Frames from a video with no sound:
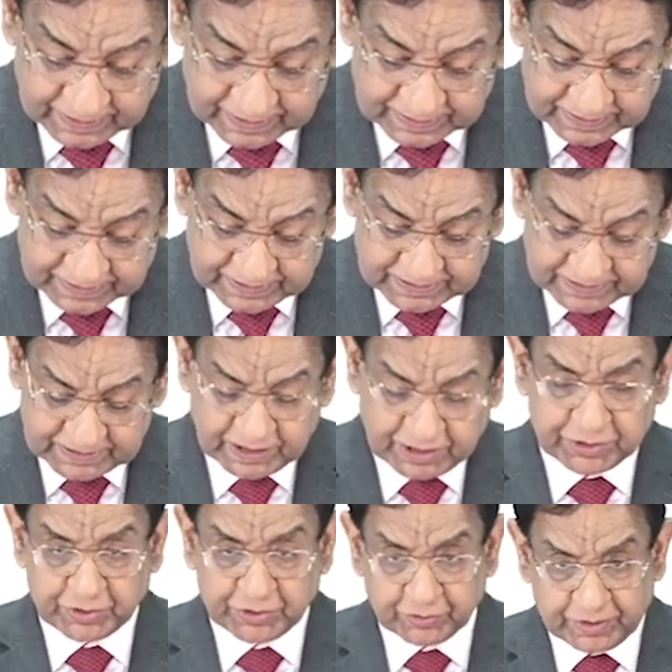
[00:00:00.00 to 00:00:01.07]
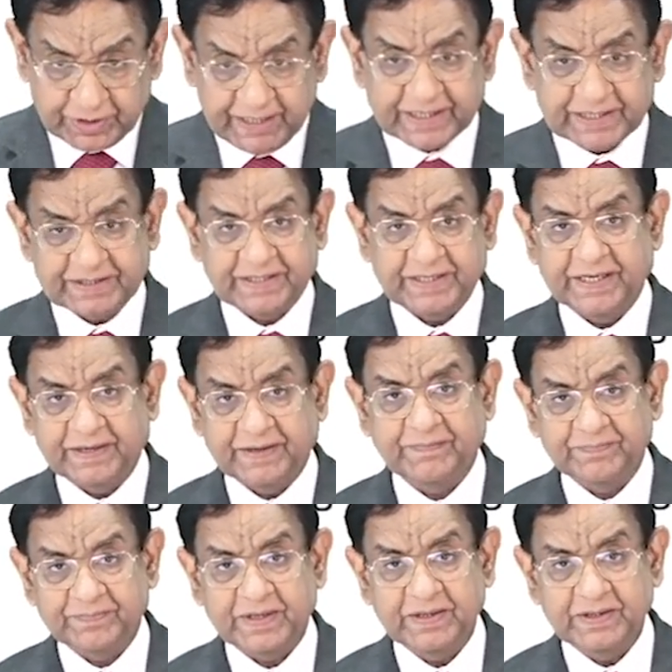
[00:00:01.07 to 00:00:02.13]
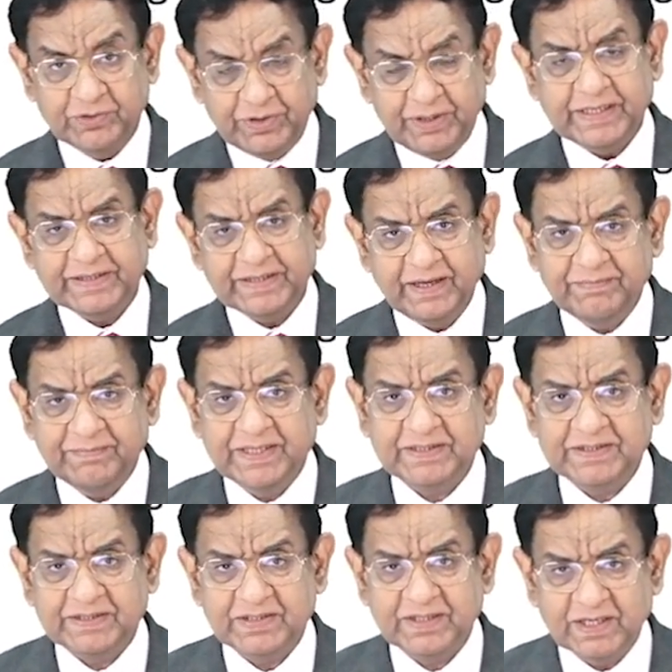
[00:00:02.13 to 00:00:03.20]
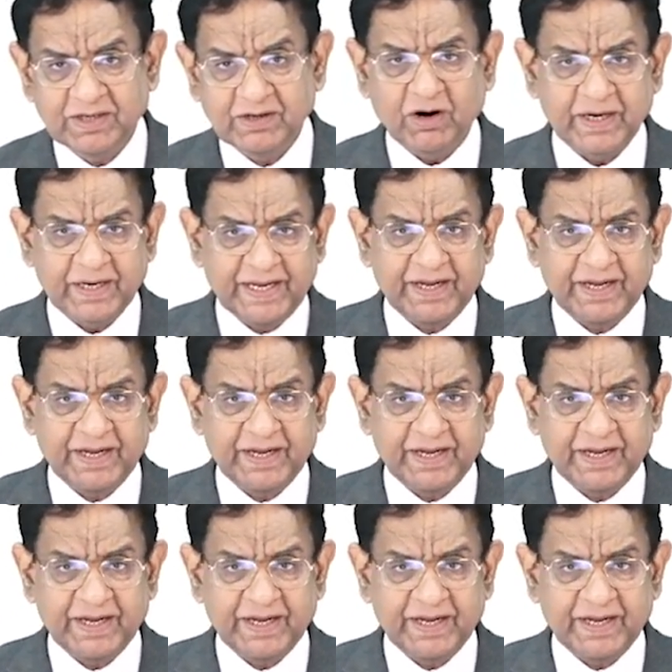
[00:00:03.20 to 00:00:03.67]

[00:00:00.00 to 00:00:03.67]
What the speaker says: This is a unique thing. Unique thing is not a